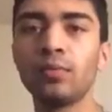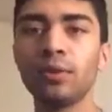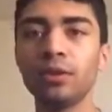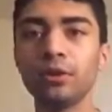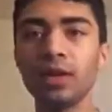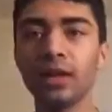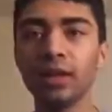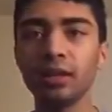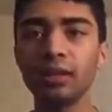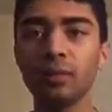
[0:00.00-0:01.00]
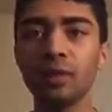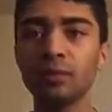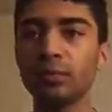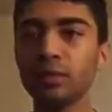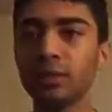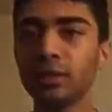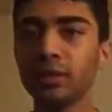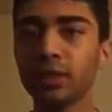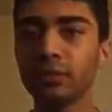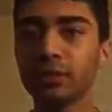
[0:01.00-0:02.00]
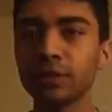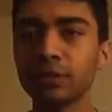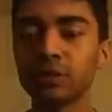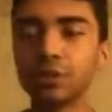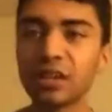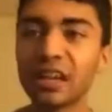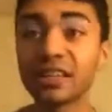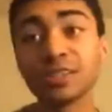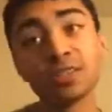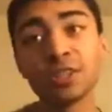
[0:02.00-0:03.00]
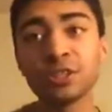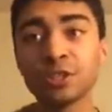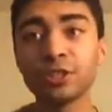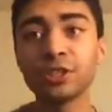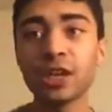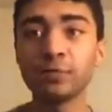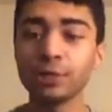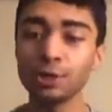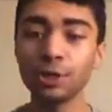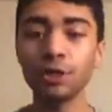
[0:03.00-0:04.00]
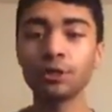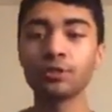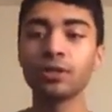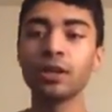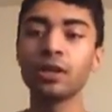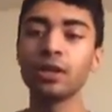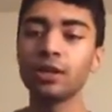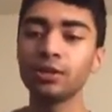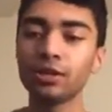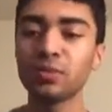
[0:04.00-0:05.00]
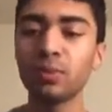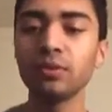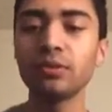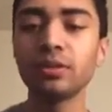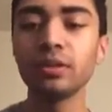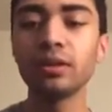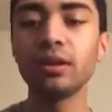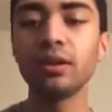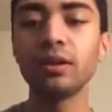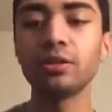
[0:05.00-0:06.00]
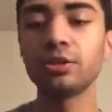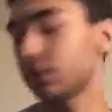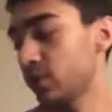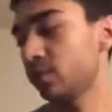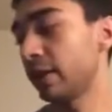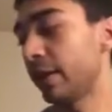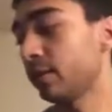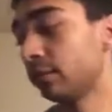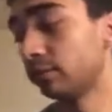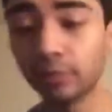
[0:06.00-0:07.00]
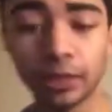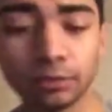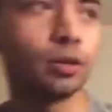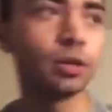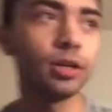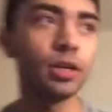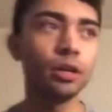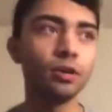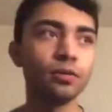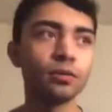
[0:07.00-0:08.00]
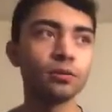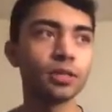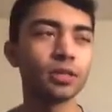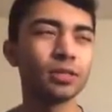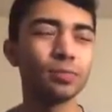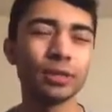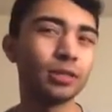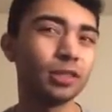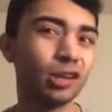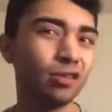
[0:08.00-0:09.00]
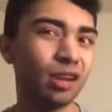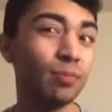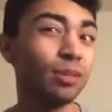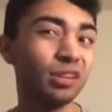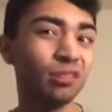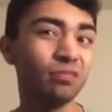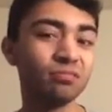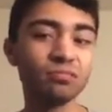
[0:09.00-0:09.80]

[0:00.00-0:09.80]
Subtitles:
recreating the makeup look that Sister James Charles just posted just now, like 36 minutes ago, I believe.